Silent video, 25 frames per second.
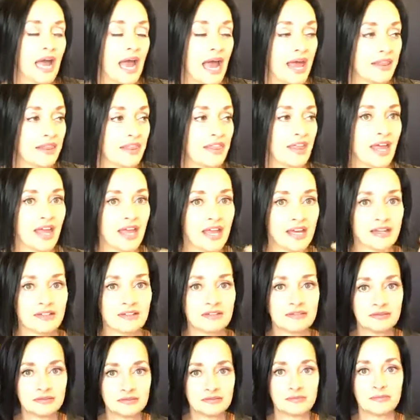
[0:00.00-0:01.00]
and
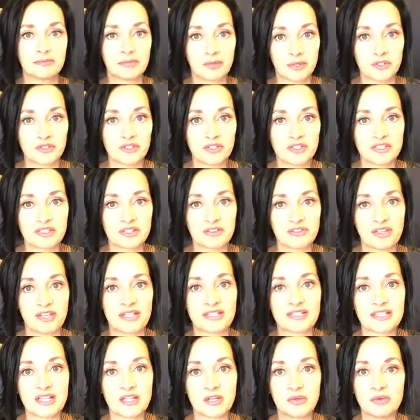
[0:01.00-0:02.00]
then purchase the
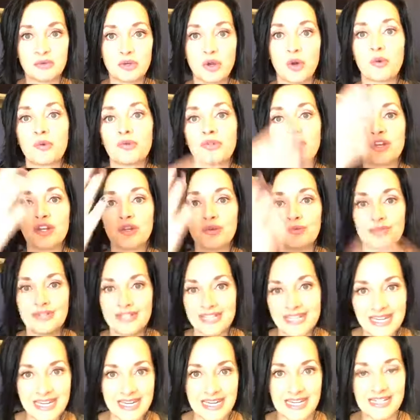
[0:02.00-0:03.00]
things that you know that you
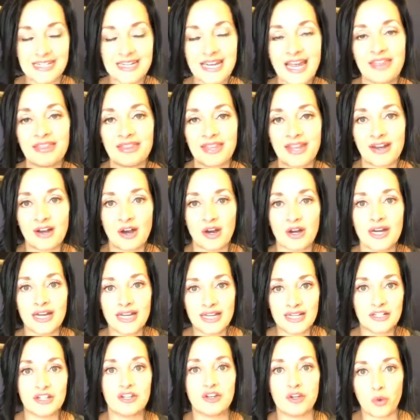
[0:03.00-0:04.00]
need and that are
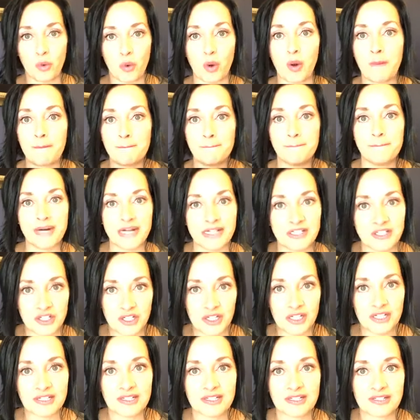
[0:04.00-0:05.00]
in your
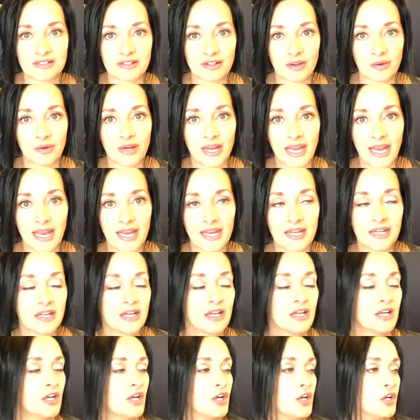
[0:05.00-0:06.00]
budget, okay?
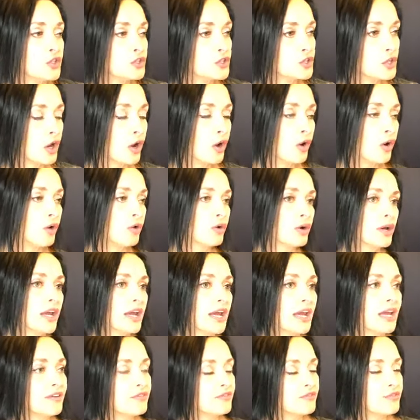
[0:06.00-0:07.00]
So
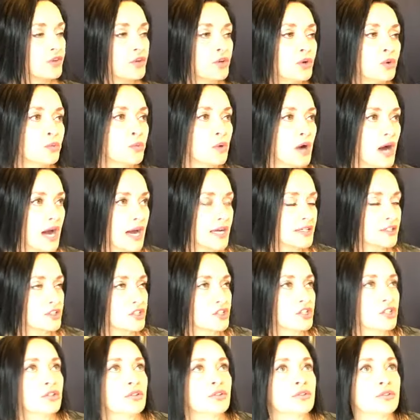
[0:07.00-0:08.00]
if you want
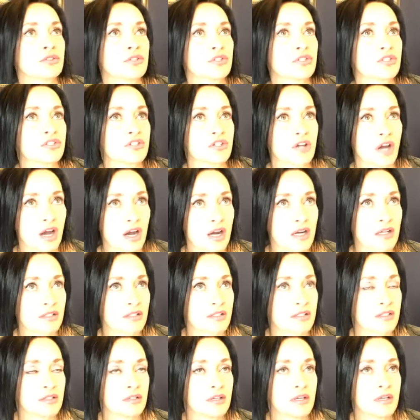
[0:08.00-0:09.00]
to
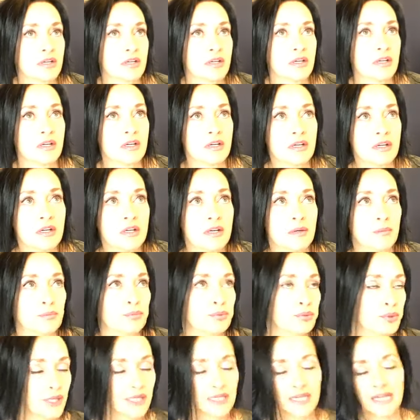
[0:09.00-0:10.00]
start
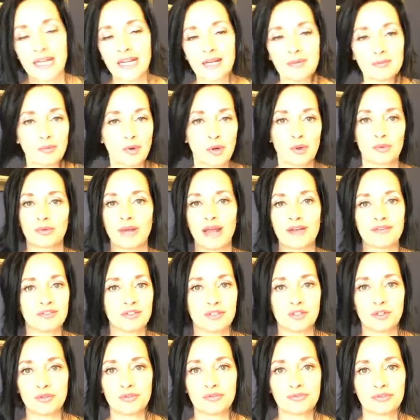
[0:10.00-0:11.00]
bringing in more
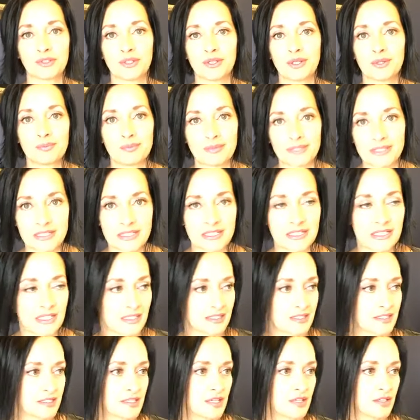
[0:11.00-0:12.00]
revenue for your
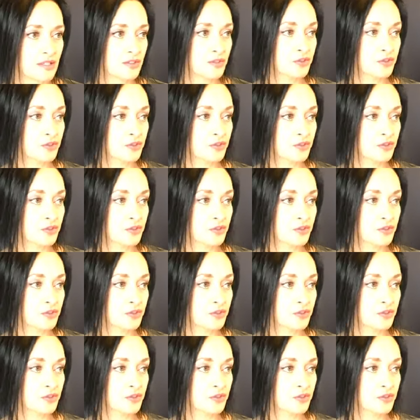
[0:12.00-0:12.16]
business.